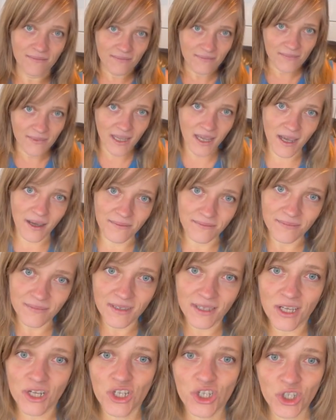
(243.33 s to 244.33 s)
Yeah,
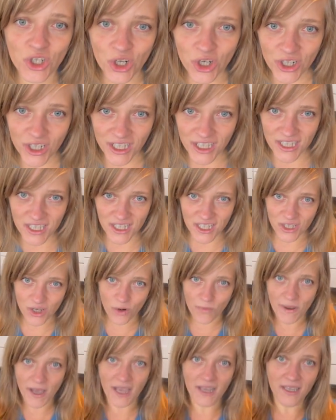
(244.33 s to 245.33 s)
this shirt needs to go
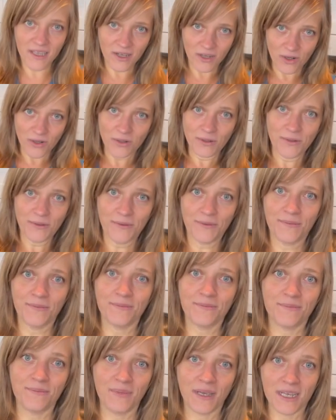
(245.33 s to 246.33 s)
back here,
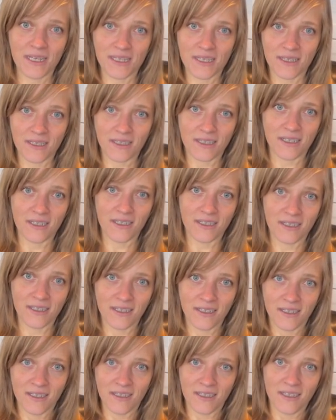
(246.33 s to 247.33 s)
basically,
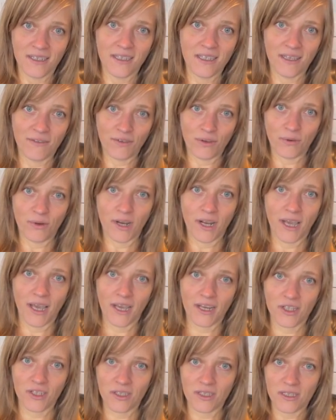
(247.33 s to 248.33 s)
if you want to
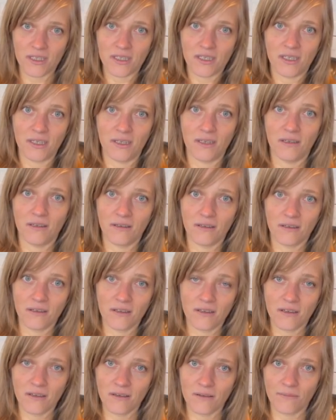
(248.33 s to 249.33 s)
actually see
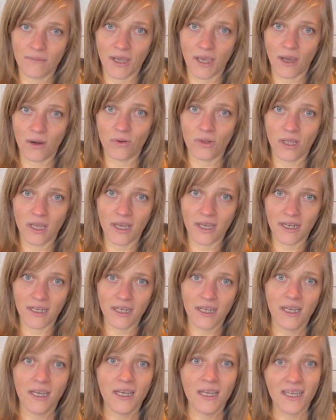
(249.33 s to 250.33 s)
my outline.
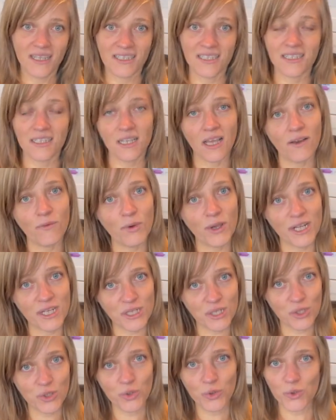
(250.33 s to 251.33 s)
Still have weight to
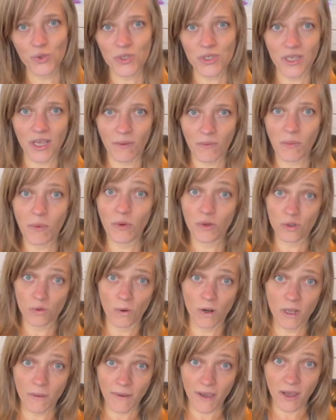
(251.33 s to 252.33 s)
lose. I'm about
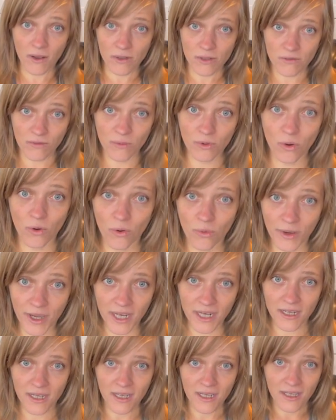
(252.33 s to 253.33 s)
20 pounds from goal
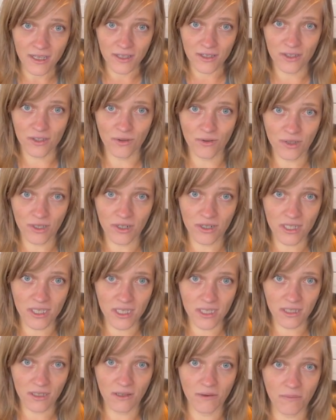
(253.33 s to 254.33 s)
weight, so there's
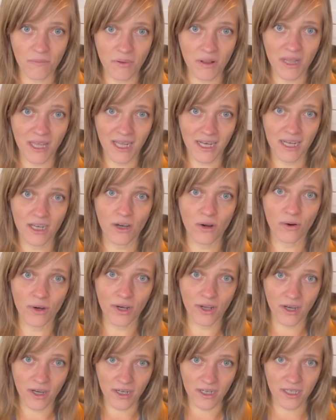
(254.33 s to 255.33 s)
still plenty going
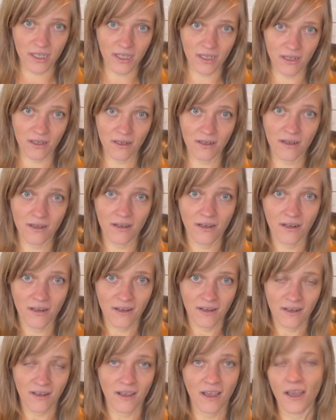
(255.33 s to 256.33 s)
on here
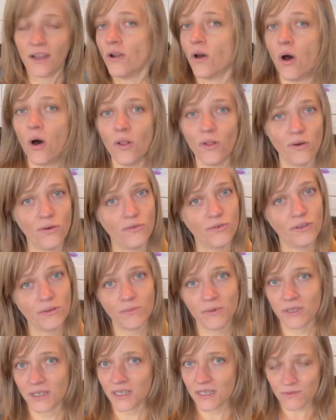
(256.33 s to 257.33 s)
and all over the
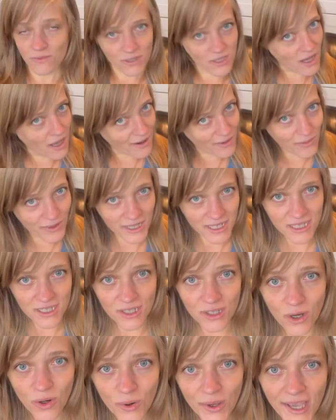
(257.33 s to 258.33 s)
place. We got a ways to
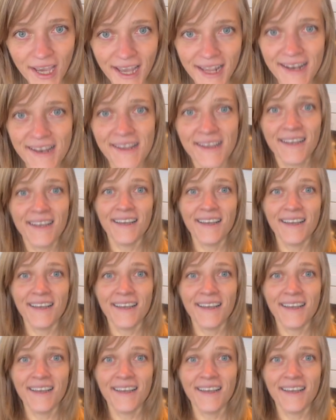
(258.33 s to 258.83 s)
go yet,